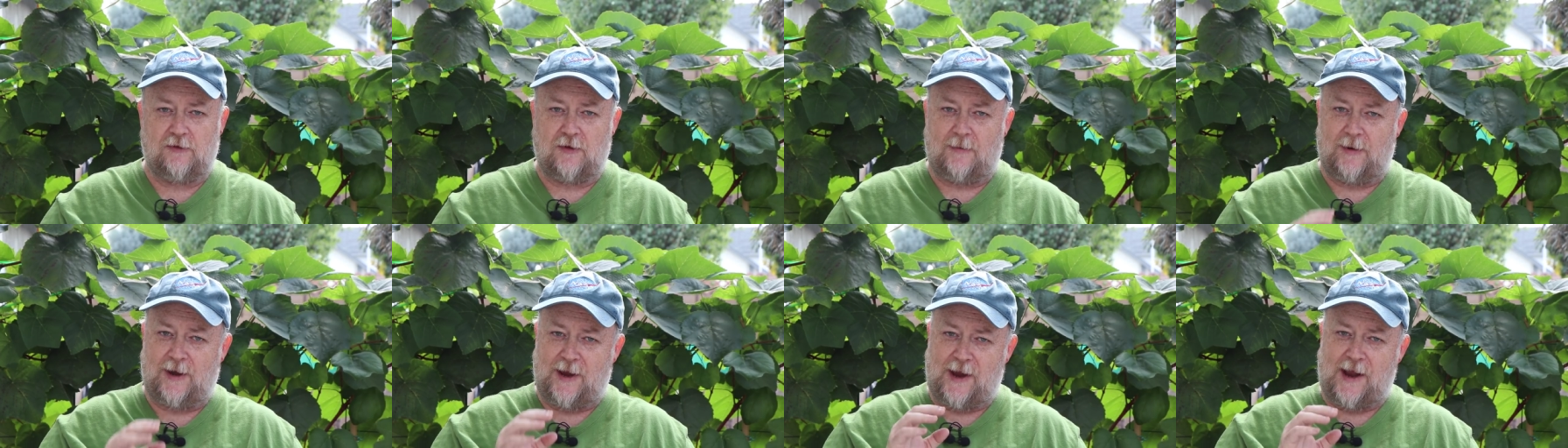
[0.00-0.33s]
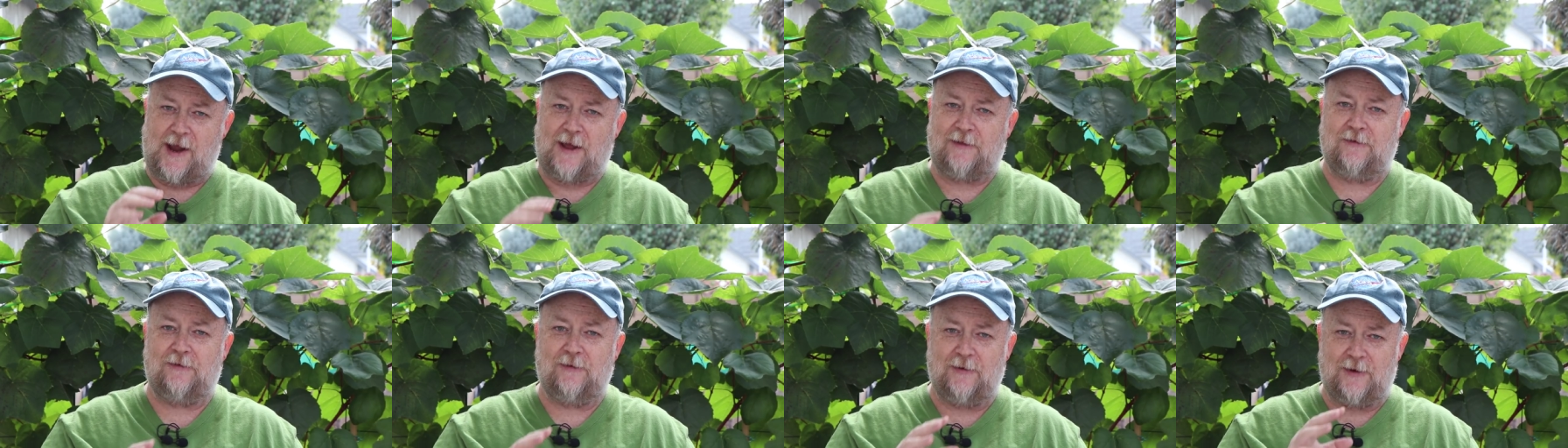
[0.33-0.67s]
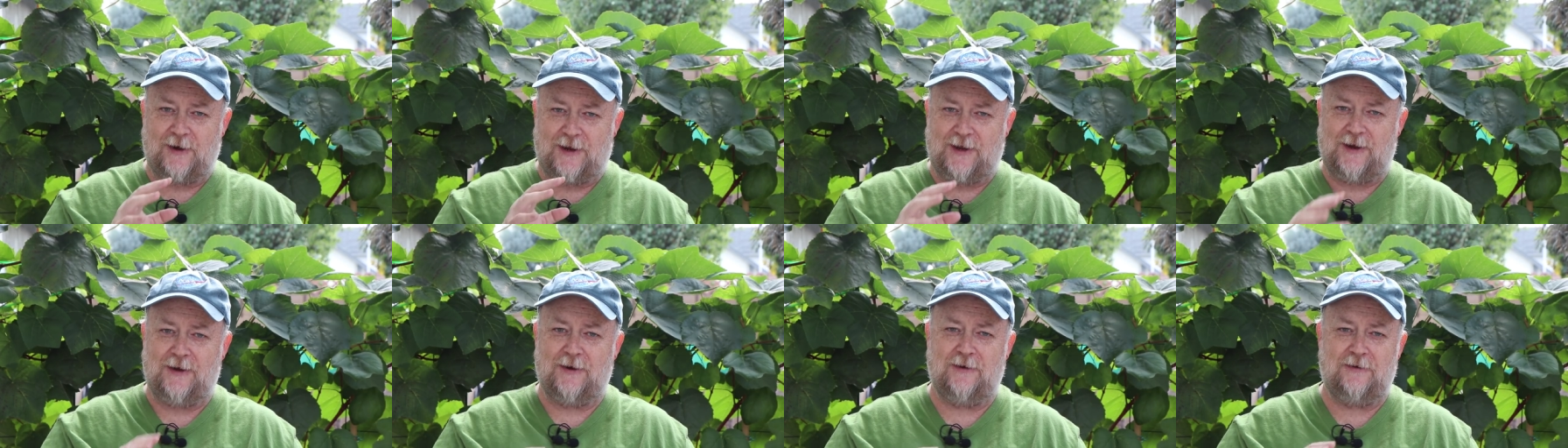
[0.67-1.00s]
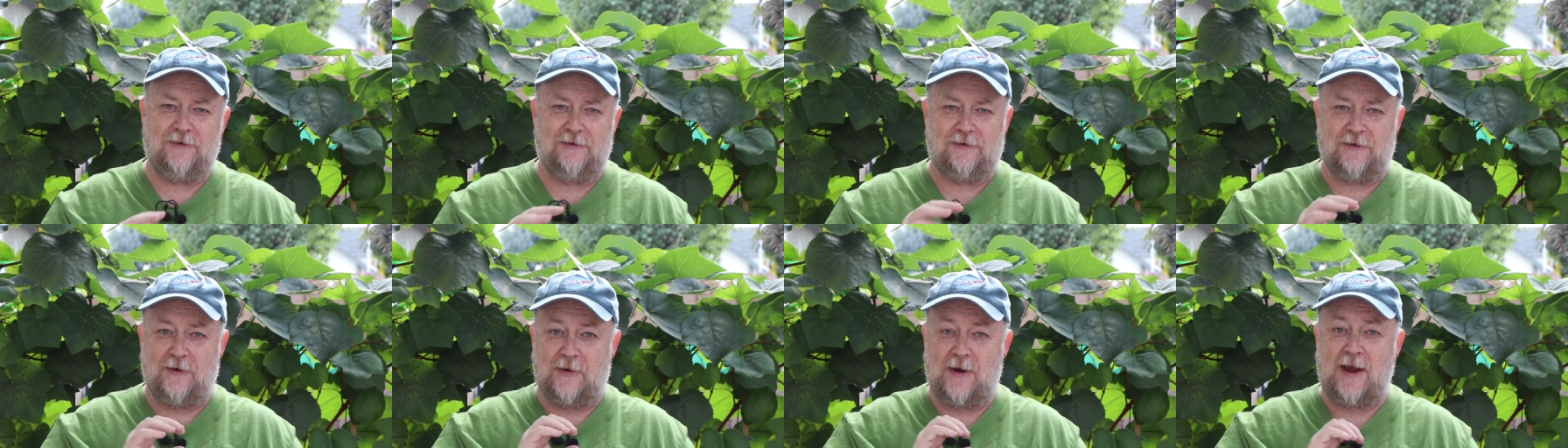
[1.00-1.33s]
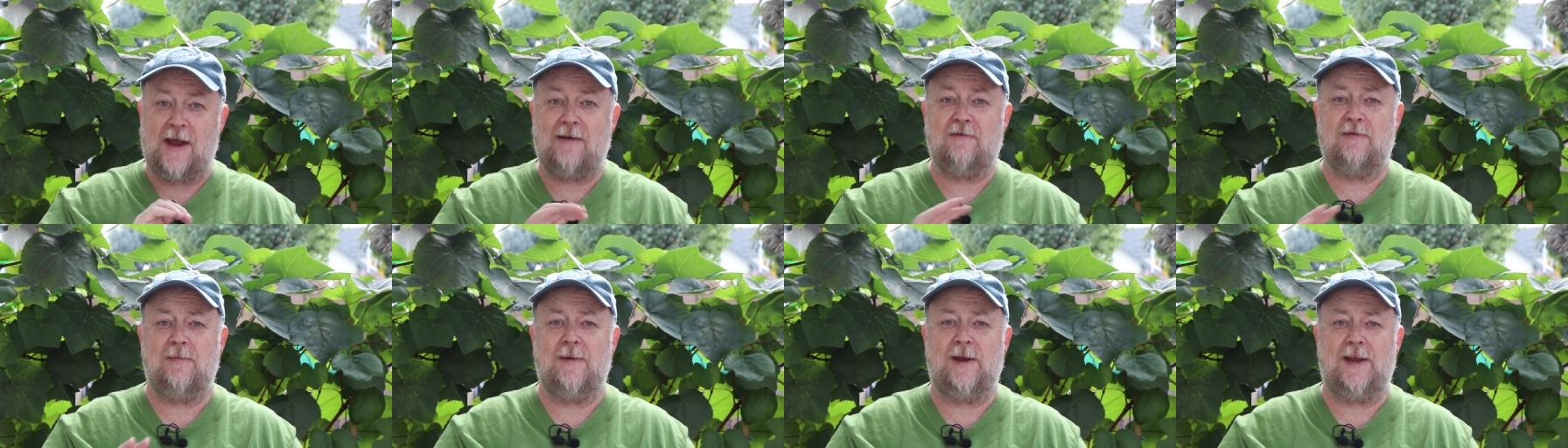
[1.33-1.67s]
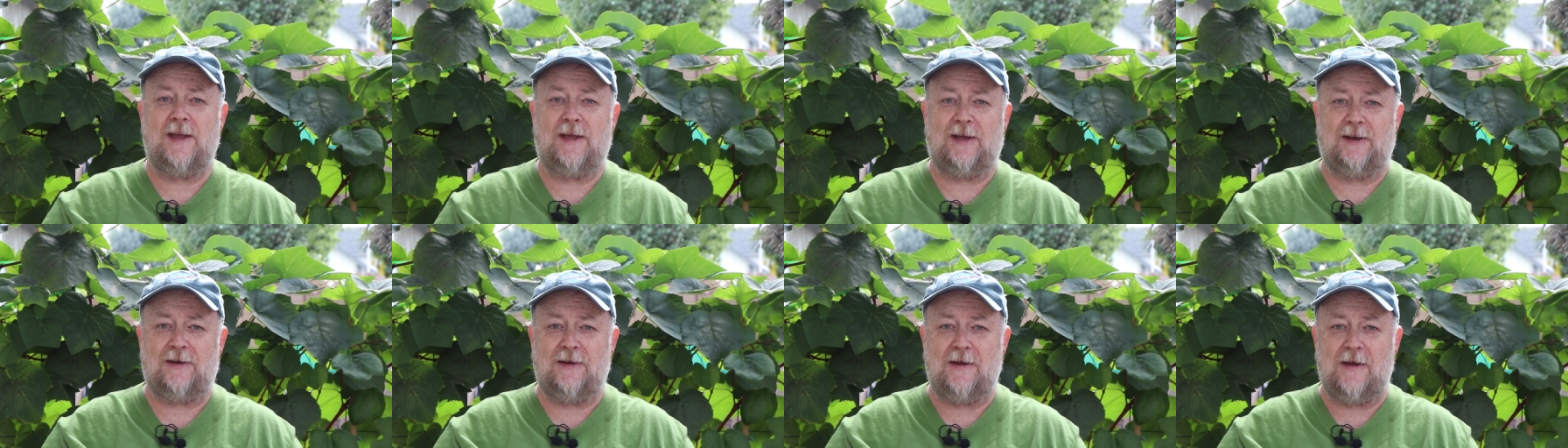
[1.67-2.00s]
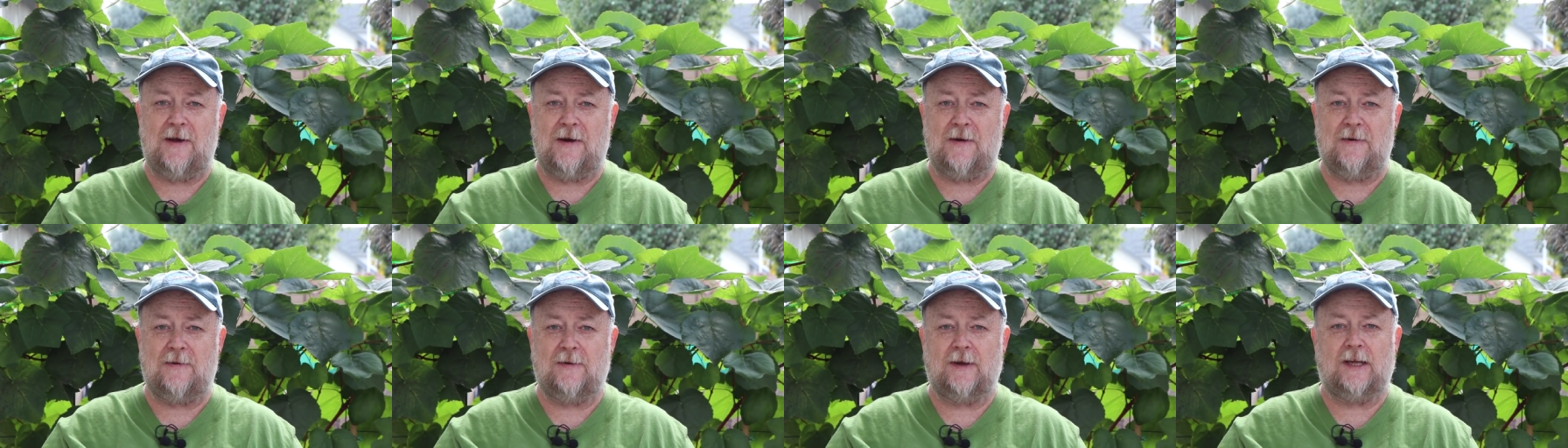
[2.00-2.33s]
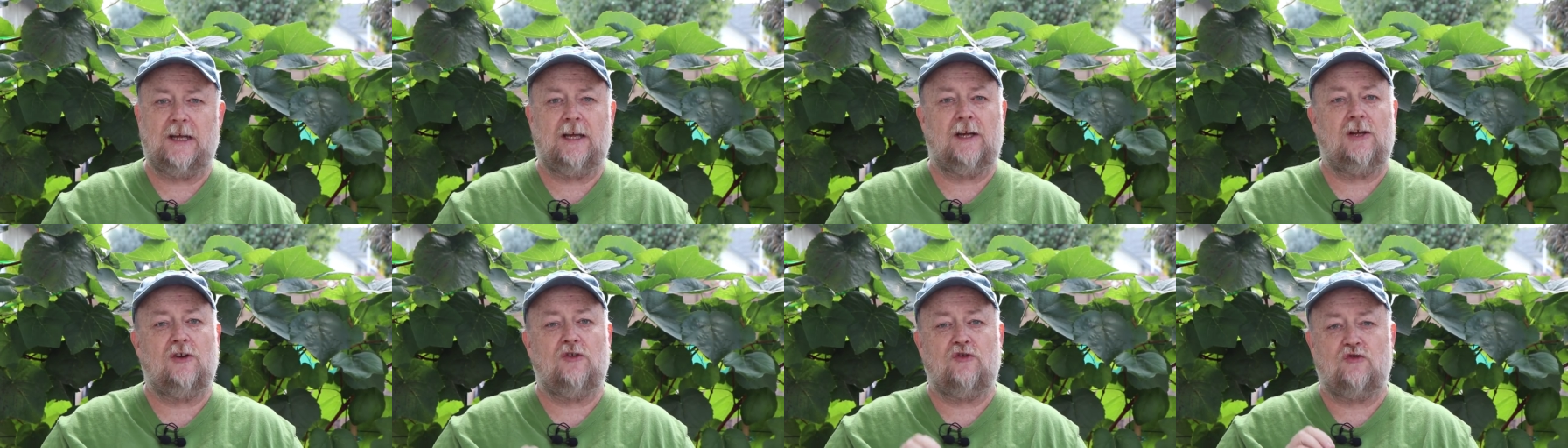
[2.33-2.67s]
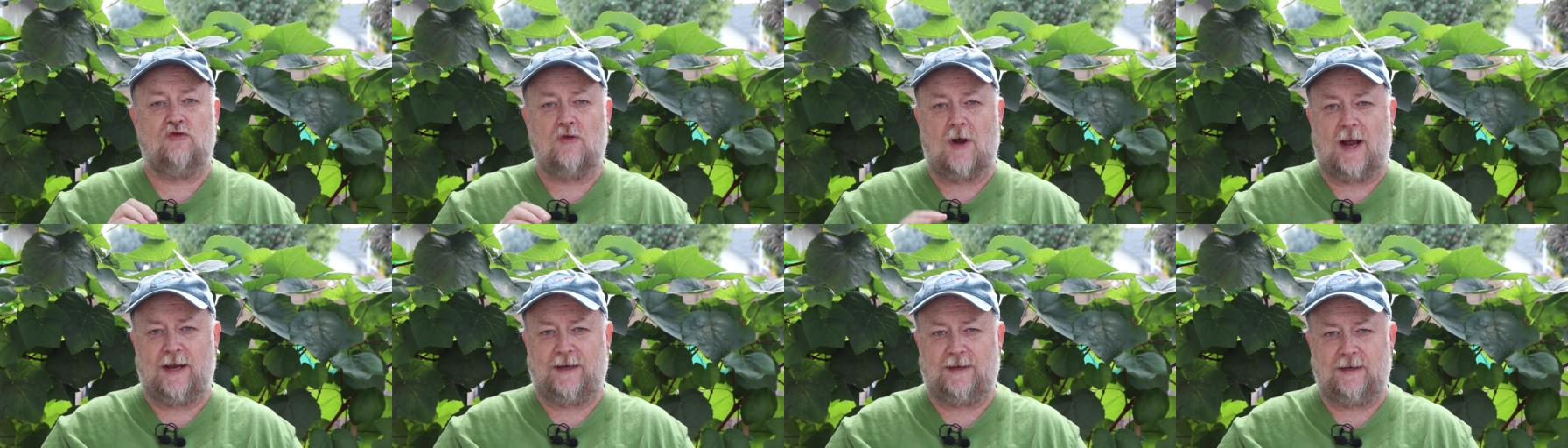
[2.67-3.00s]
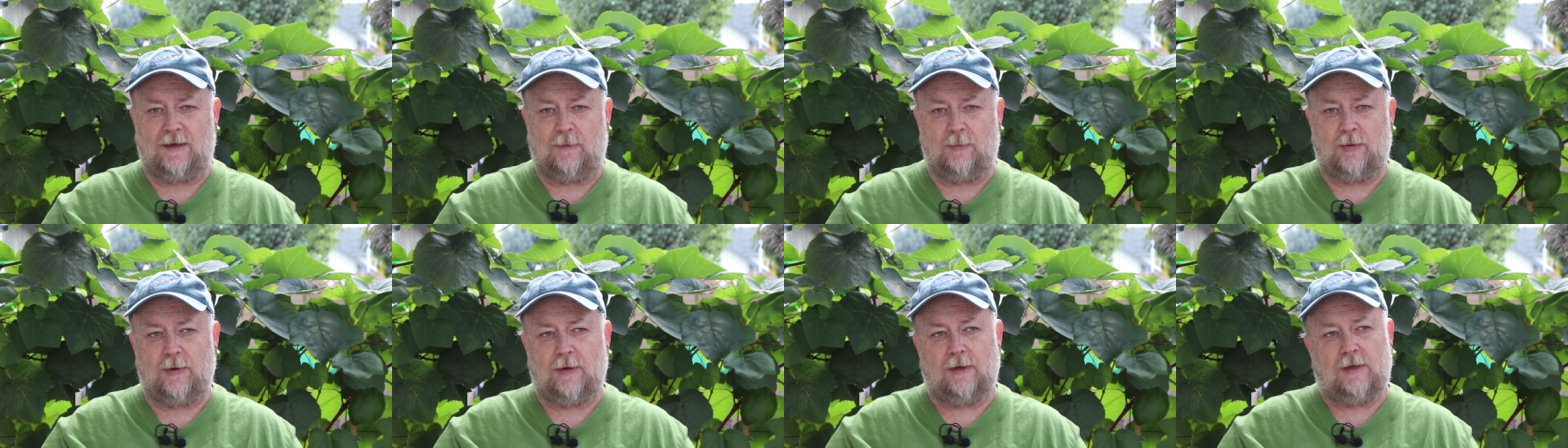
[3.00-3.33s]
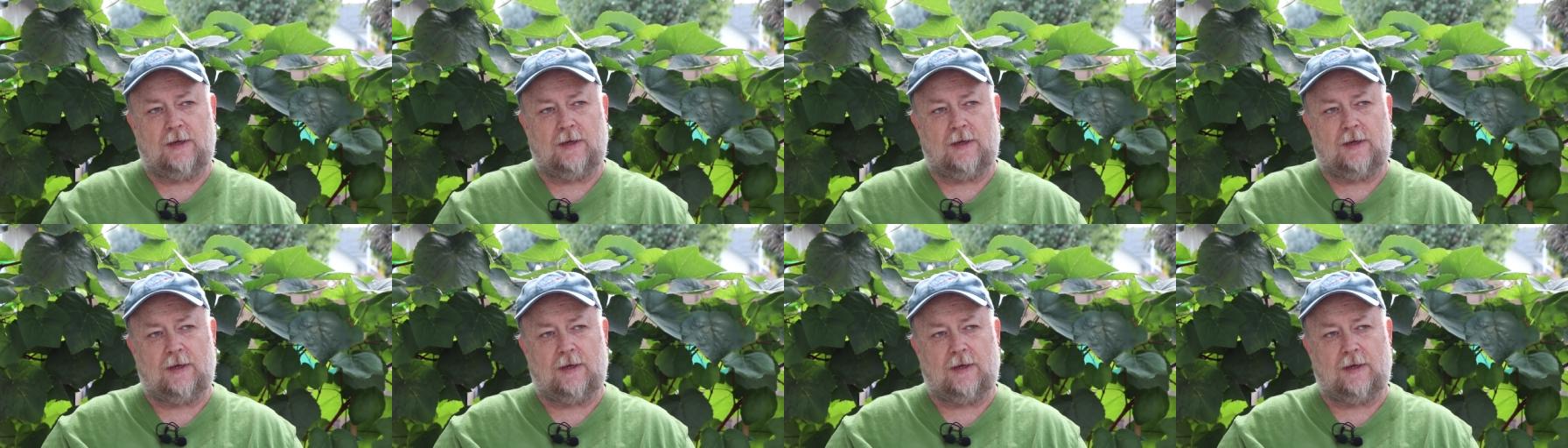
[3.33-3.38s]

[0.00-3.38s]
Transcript: so I'm gonna answer it here just so everybody can know. Tri-tip.